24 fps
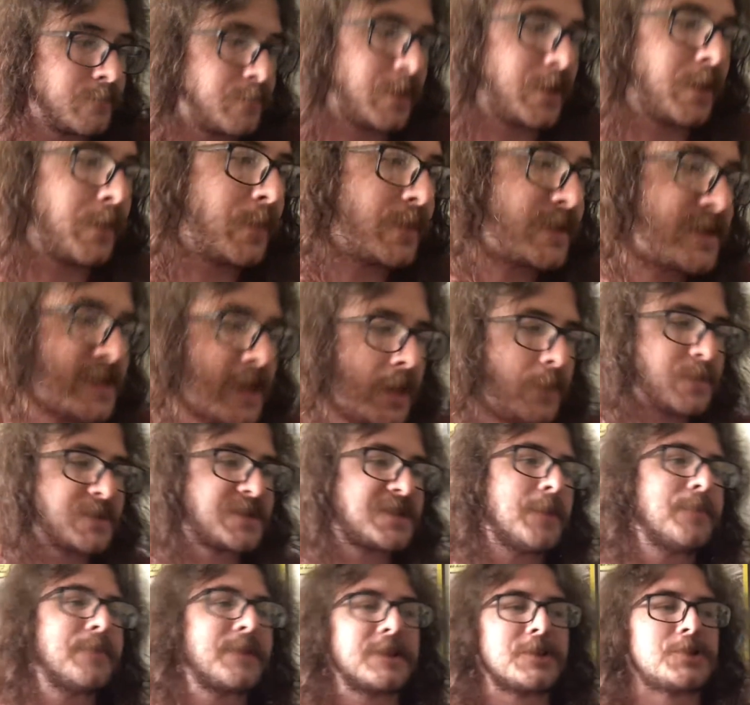But it was
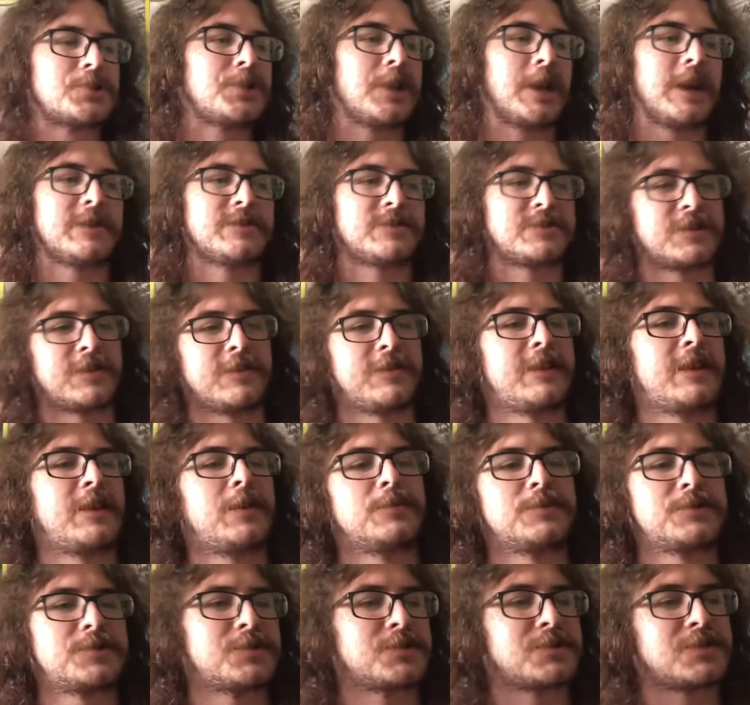something changed, and then I
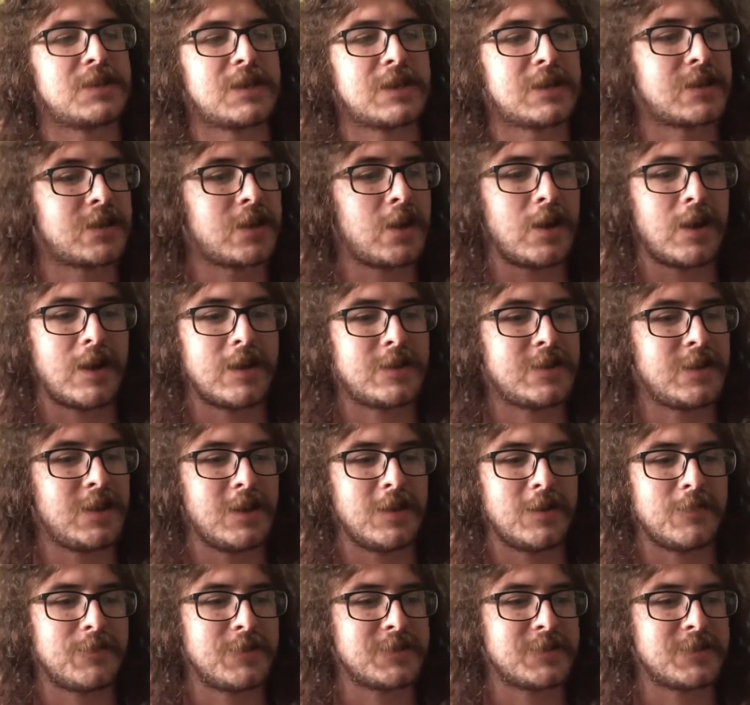was just like, God damn,